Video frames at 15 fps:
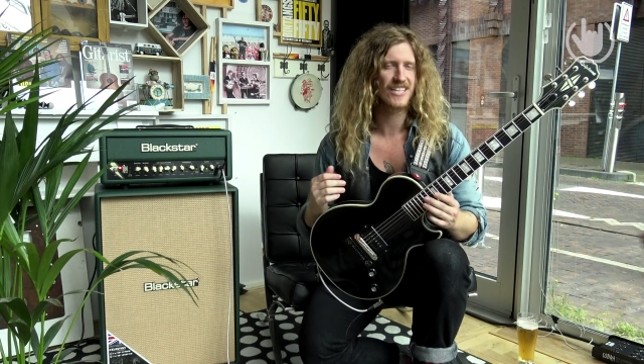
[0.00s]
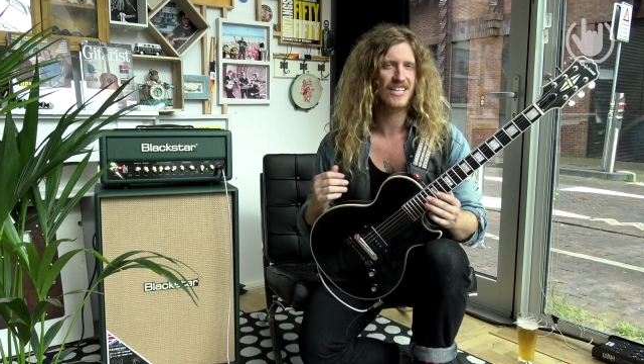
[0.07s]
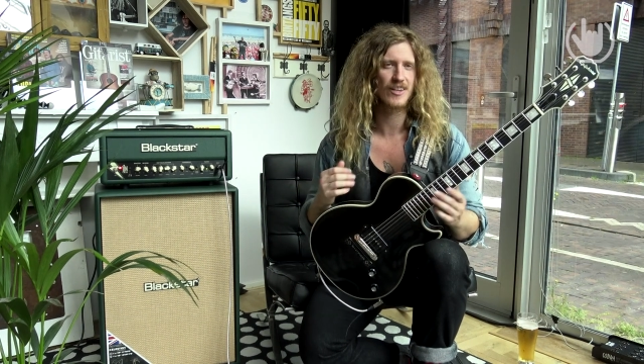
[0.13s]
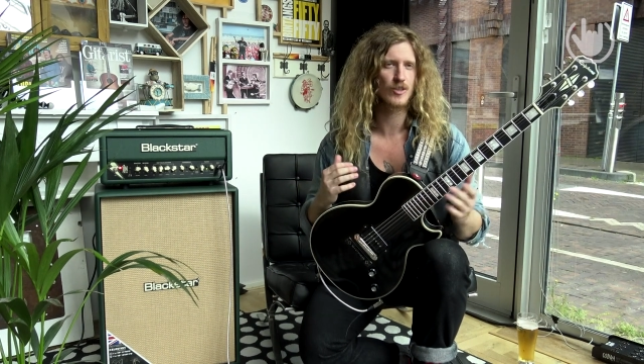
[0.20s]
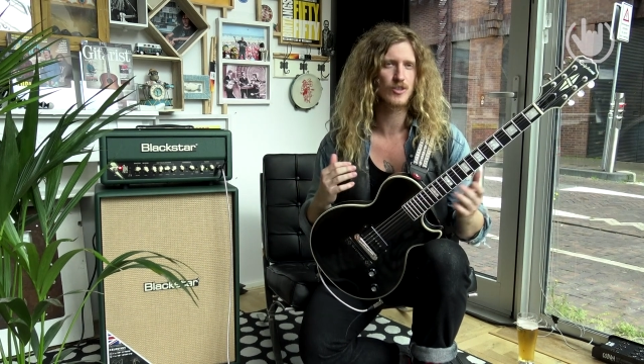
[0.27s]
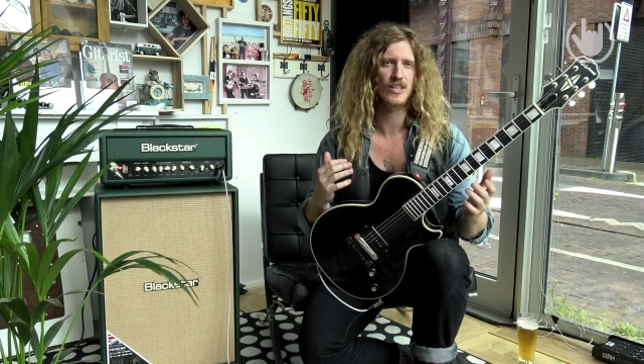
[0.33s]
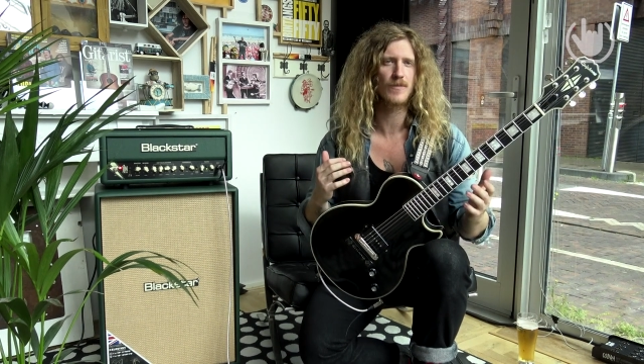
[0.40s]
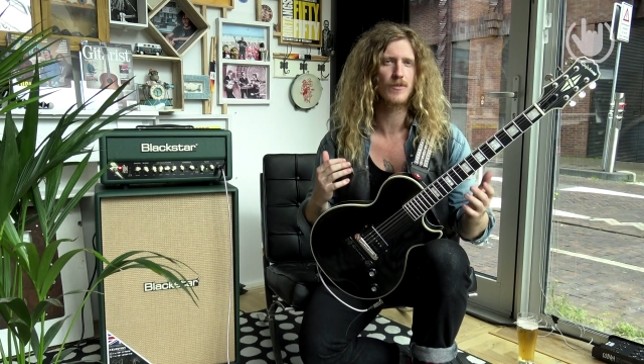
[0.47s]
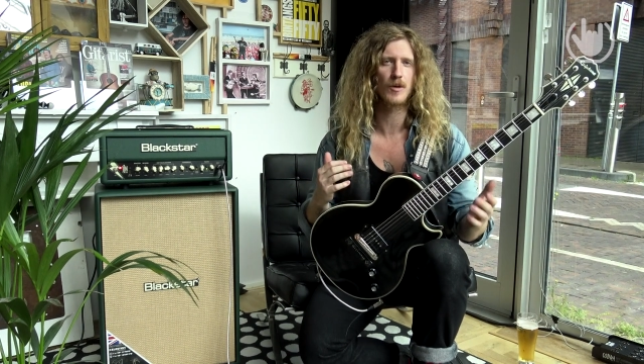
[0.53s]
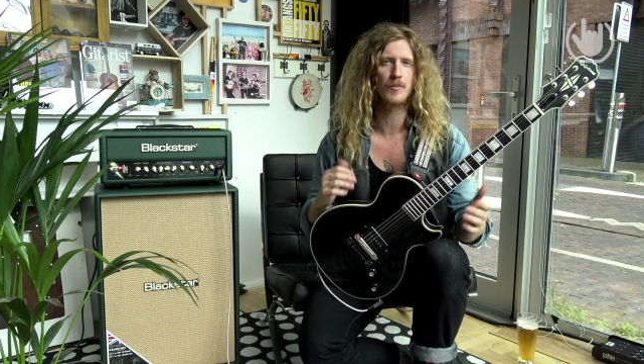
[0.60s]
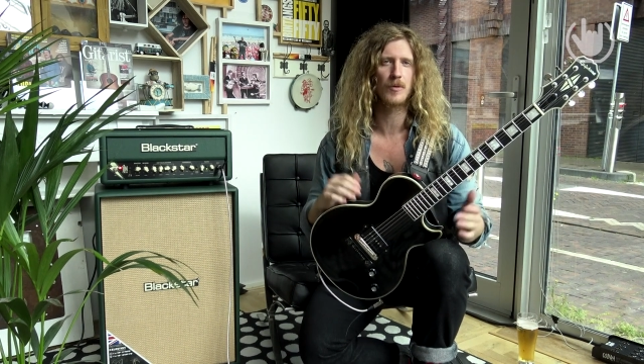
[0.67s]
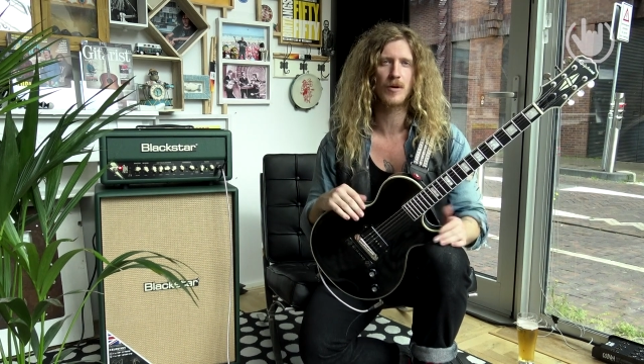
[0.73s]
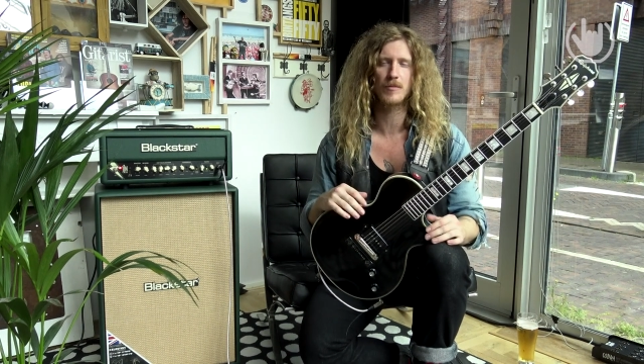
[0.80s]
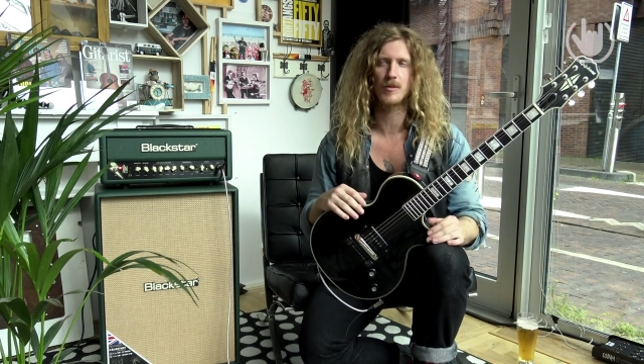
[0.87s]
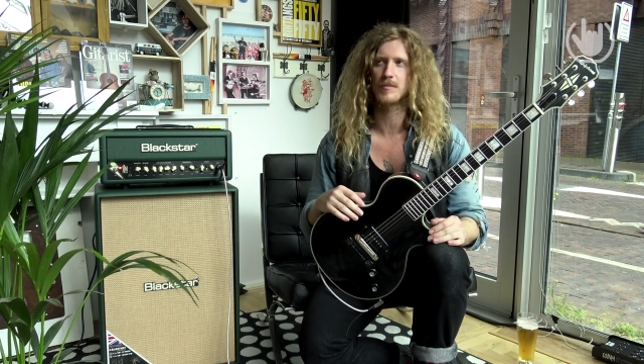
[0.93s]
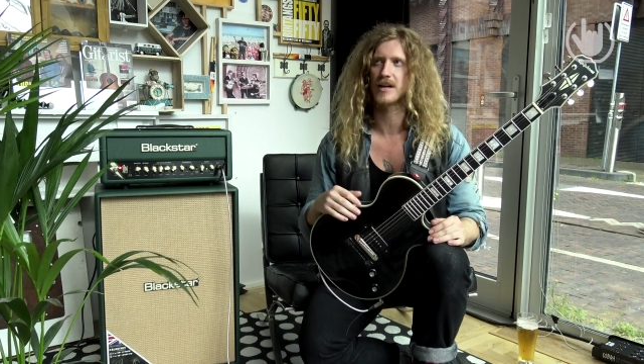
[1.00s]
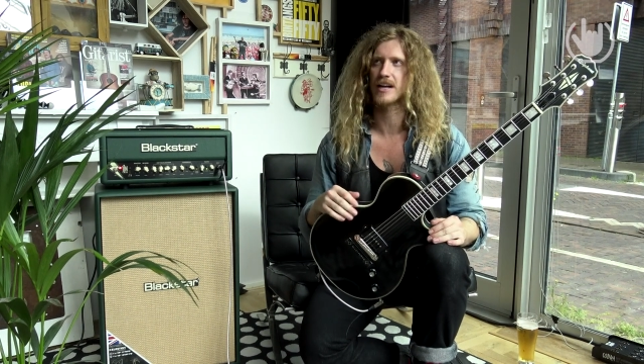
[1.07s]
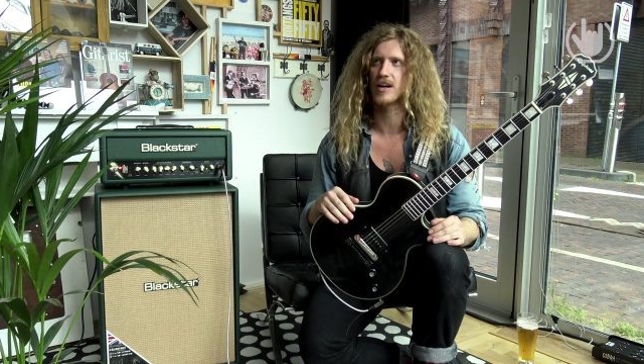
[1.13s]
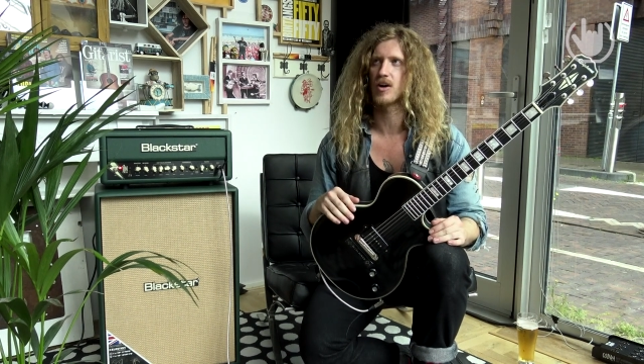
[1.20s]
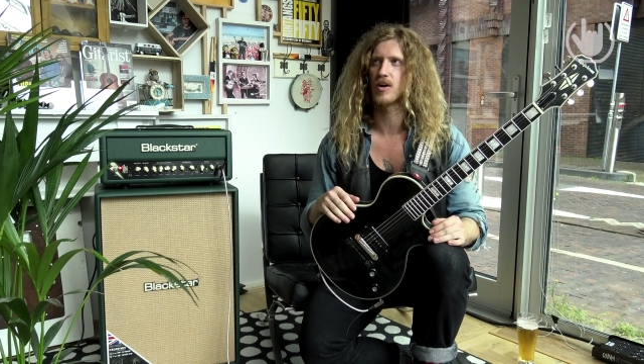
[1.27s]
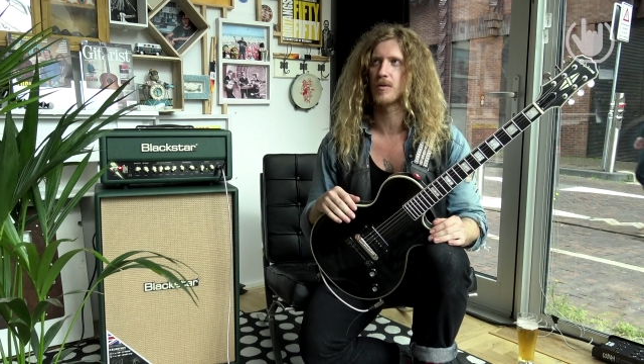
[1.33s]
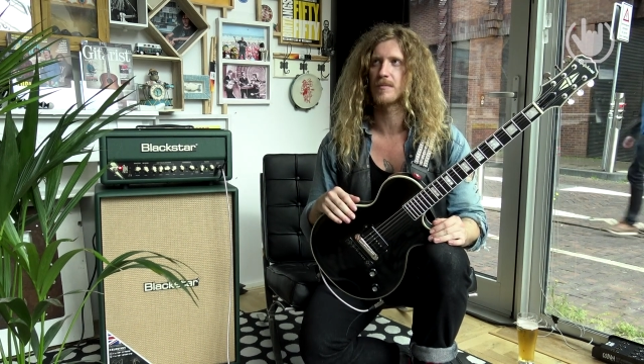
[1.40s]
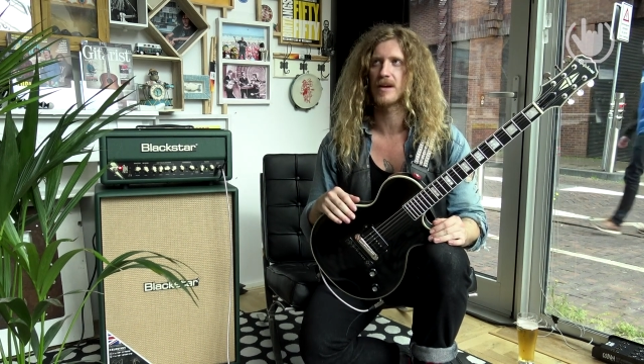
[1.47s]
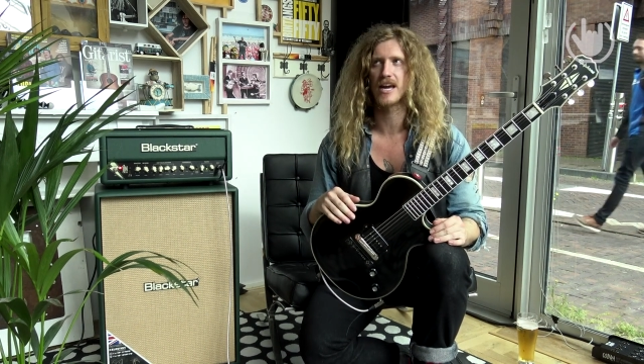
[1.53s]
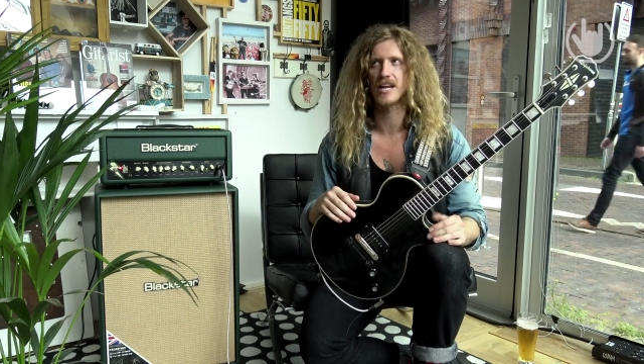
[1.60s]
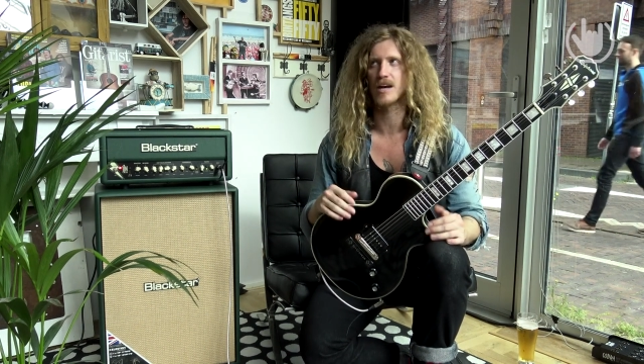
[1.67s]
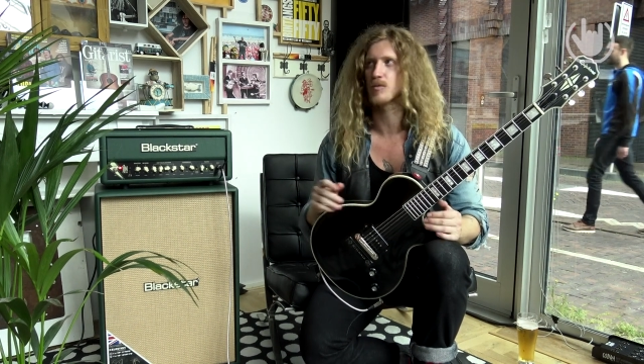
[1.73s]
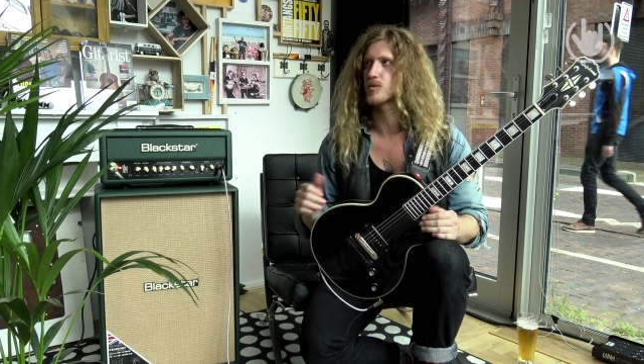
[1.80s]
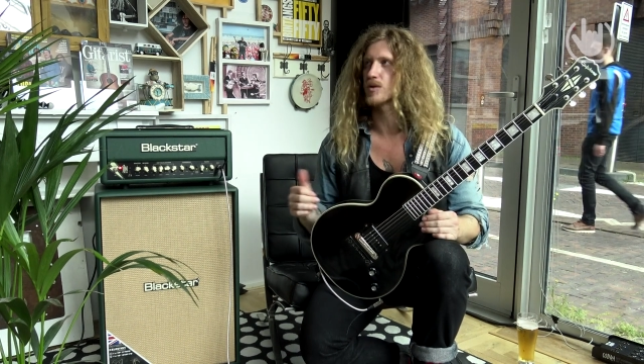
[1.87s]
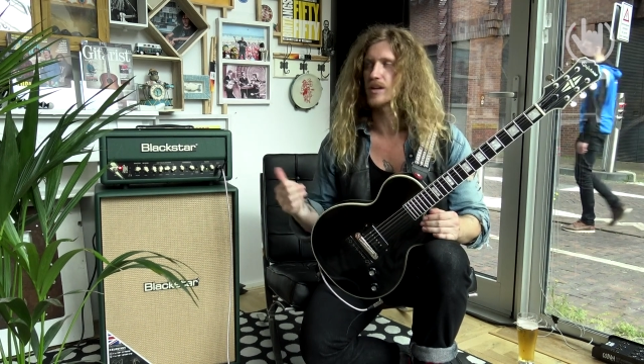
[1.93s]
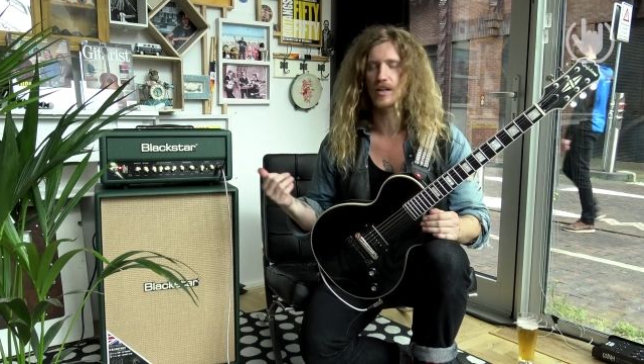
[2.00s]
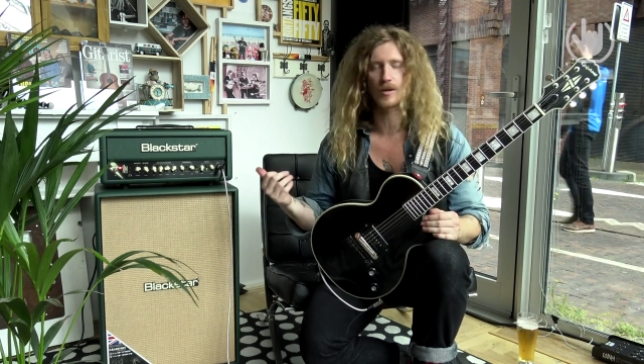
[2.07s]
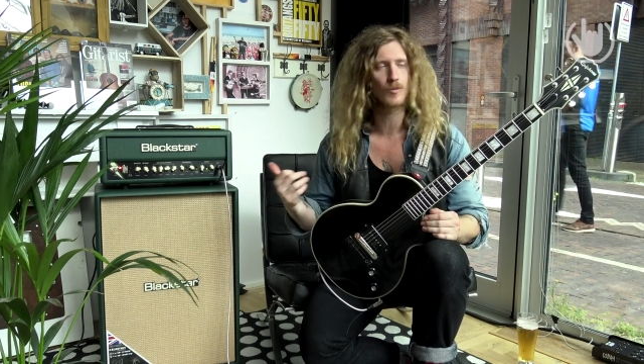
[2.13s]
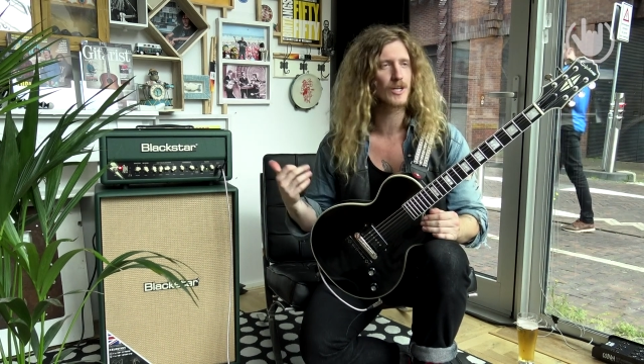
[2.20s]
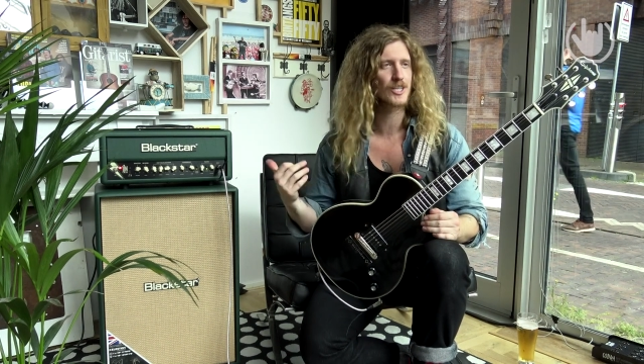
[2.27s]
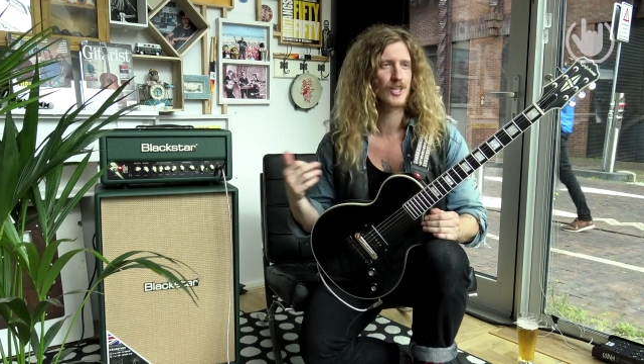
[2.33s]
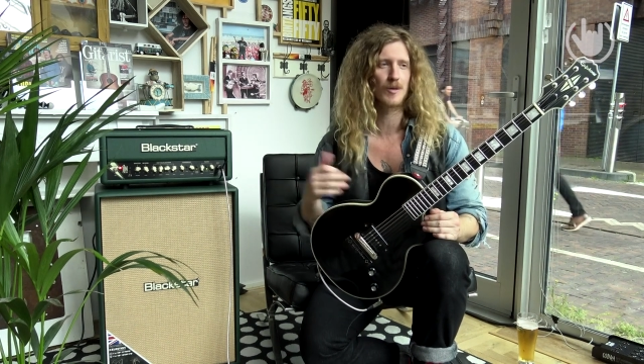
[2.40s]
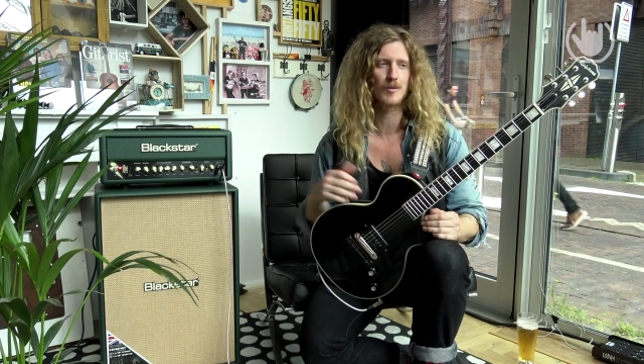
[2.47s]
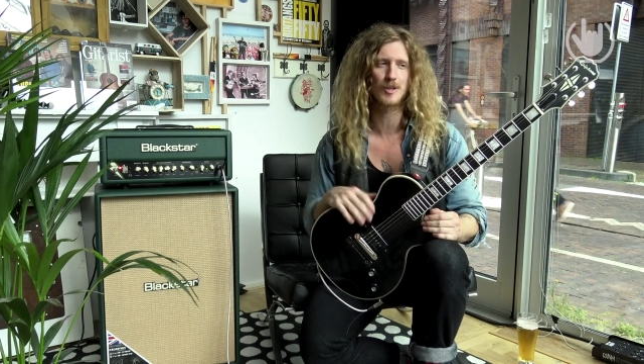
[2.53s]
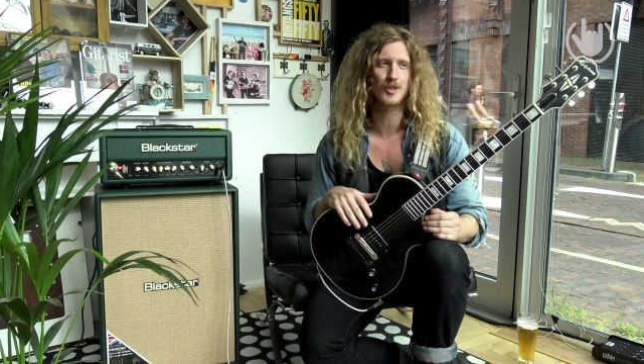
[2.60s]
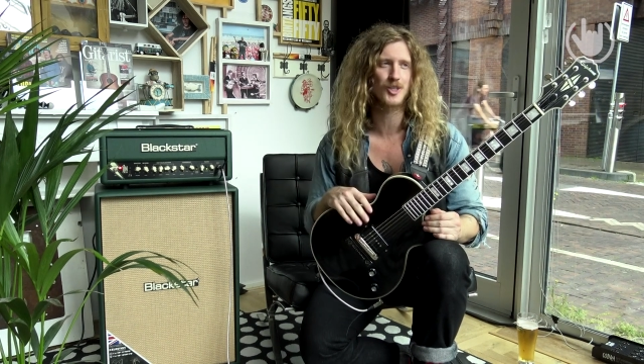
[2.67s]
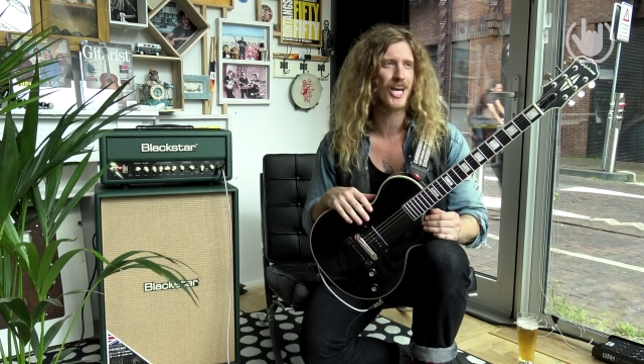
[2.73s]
There's never a point where I'm like, oh man, I really wish I would have